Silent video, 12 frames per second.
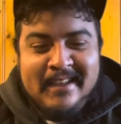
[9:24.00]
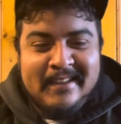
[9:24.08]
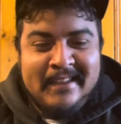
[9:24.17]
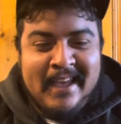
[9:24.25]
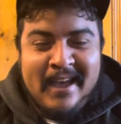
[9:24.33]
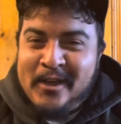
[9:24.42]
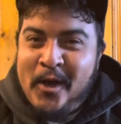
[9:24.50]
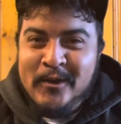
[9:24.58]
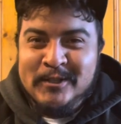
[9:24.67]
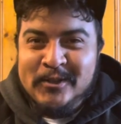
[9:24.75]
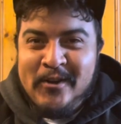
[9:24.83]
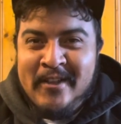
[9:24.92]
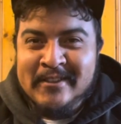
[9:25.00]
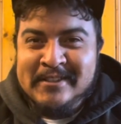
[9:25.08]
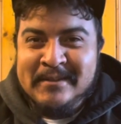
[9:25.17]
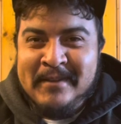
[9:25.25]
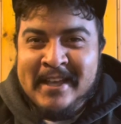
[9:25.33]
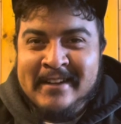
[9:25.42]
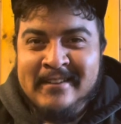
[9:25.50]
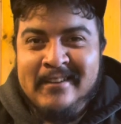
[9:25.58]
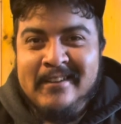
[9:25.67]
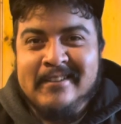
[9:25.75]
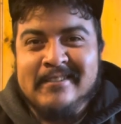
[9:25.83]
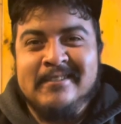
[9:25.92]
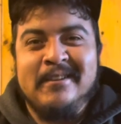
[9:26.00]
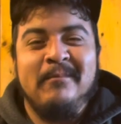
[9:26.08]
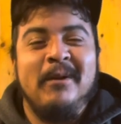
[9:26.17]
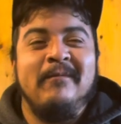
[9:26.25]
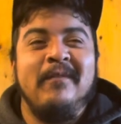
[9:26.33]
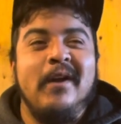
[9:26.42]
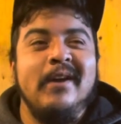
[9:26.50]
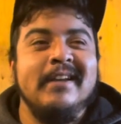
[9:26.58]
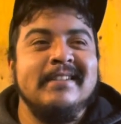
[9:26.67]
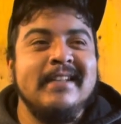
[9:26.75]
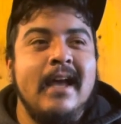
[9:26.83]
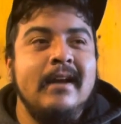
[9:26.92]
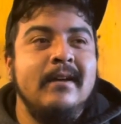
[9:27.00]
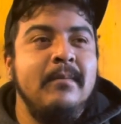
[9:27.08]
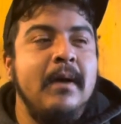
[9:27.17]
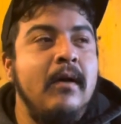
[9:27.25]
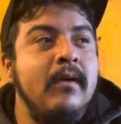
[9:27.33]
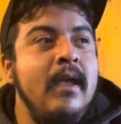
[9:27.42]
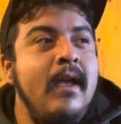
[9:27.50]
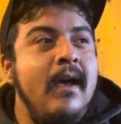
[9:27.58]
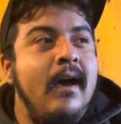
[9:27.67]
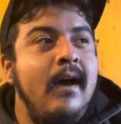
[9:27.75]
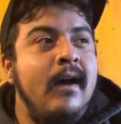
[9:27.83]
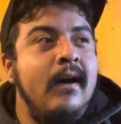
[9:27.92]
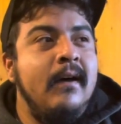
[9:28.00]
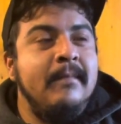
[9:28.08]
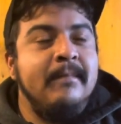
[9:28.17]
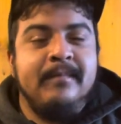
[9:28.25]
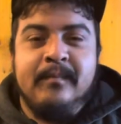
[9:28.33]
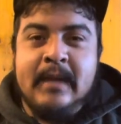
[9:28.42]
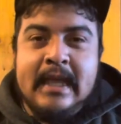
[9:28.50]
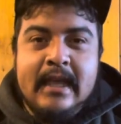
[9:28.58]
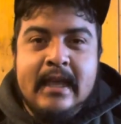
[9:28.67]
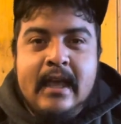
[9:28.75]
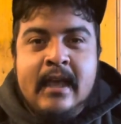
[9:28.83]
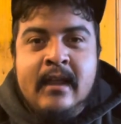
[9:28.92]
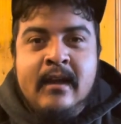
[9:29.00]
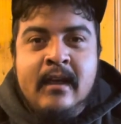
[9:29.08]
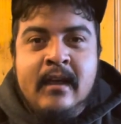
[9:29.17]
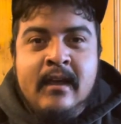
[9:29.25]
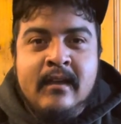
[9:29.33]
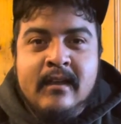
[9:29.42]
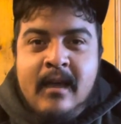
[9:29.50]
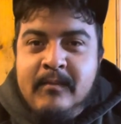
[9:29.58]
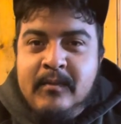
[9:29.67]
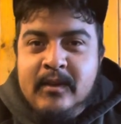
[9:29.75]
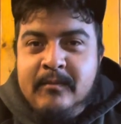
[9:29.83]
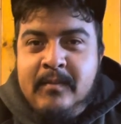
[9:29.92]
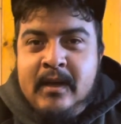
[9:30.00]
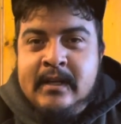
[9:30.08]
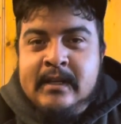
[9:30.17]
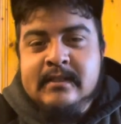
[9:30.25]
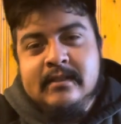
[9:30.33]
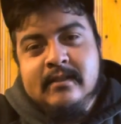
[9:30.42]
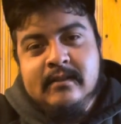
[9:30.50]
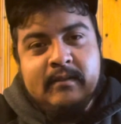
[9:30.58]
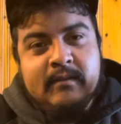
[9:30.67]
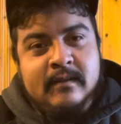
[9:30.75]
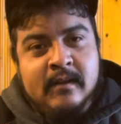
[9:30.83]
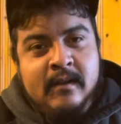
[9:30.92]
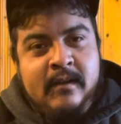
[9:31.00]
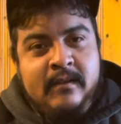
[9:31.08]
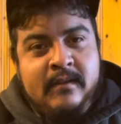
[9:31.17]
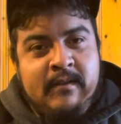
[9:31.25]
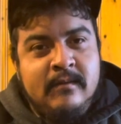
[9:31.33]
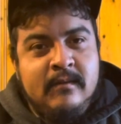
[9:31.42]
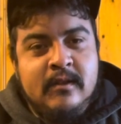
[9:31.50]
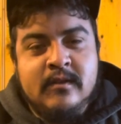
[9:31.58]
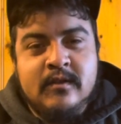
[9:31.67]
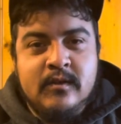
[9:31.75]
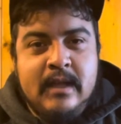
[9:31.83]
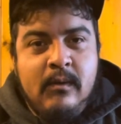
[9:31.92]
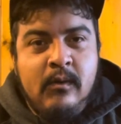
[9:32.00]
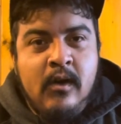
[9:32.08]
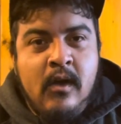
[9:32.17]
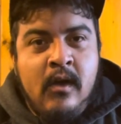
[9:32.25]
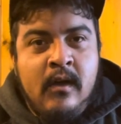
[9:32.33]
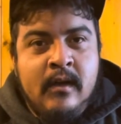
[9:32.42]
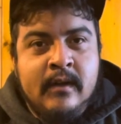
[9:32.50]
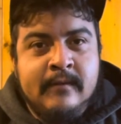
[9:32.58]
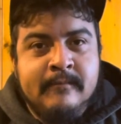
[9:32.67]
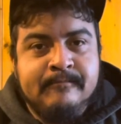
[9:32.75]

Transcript: Yeah, Cultureology, man. Something I'm very excited about. Me and a couple of the buddies, the 2 that were on